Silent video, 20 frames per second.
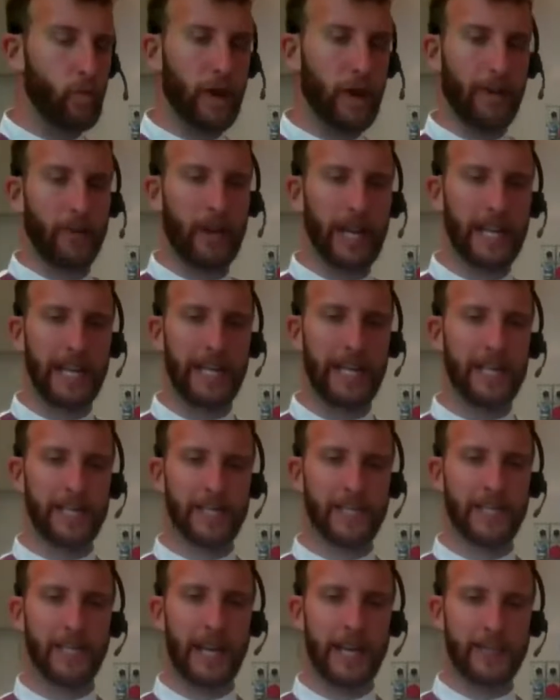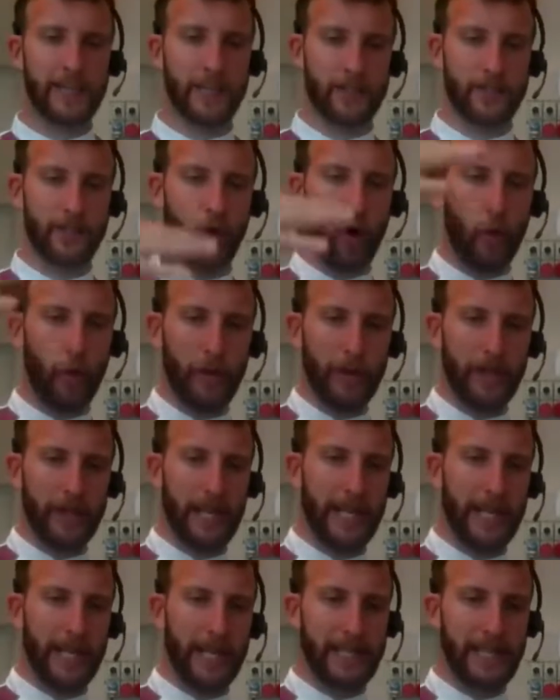Whenever I need it, I just open
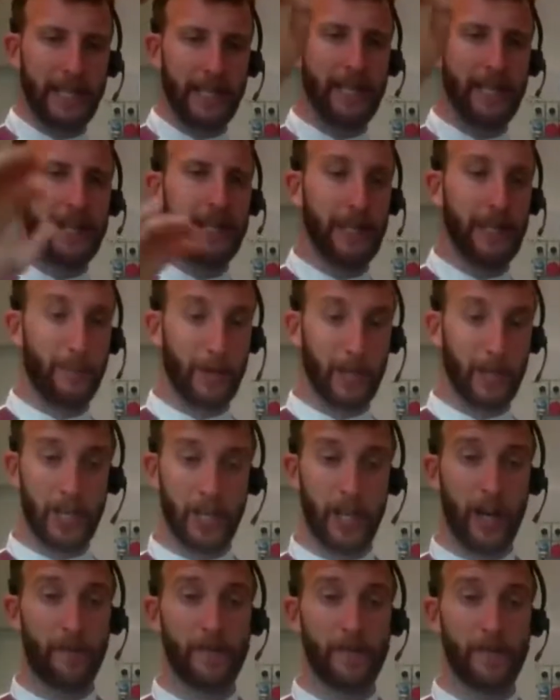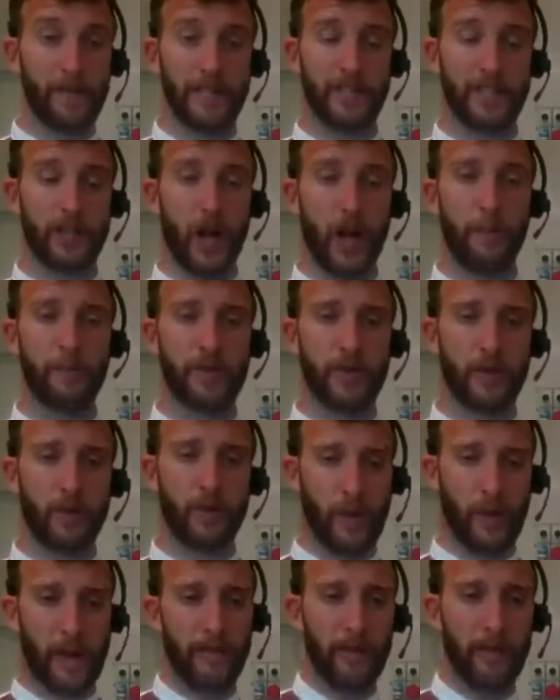the lid. The machine obviously stops
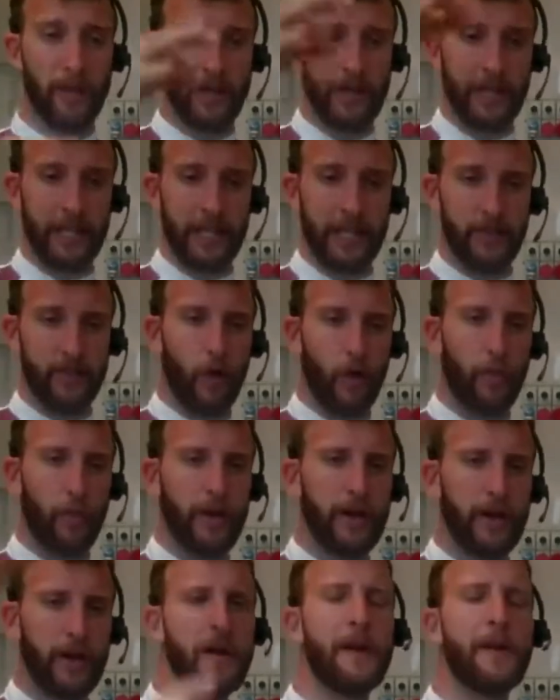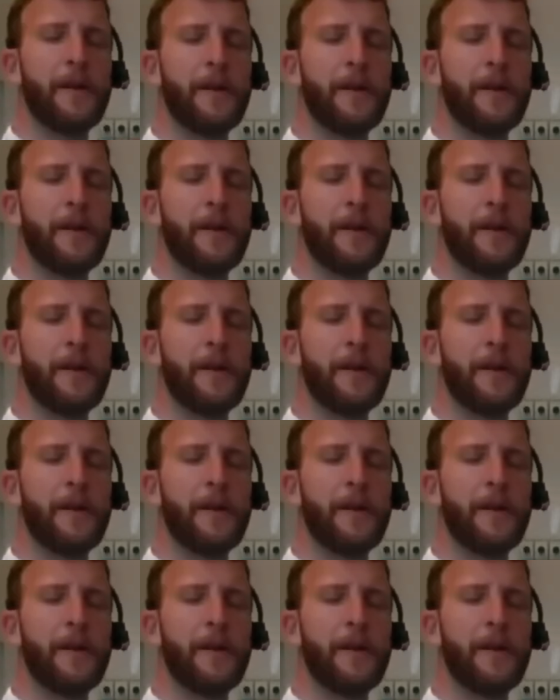whenever the lid is open,